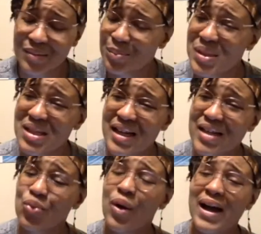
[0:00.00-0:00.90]
But like,
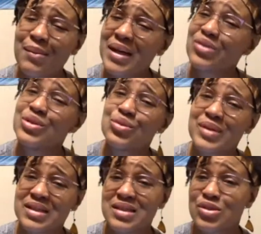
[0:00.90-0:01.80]
why am I going
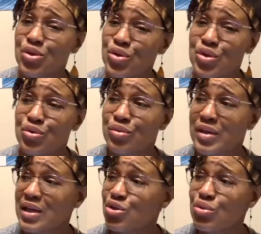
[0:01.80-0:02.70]
directly to you
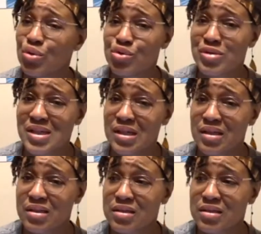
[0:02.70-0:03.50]
and you know you sick?